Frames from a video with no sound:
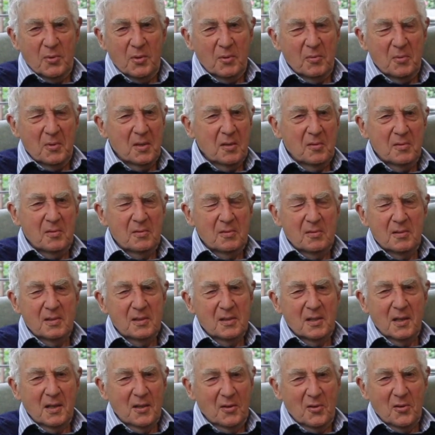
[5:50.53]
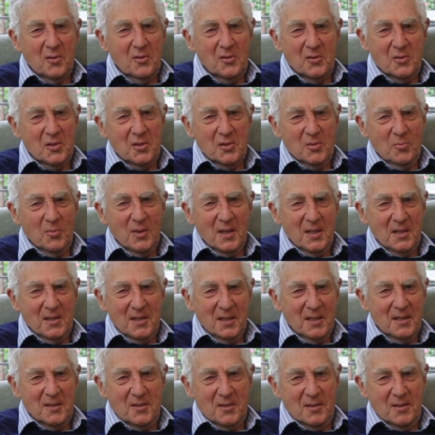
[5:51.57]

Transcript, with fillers: There were no psychologists waiting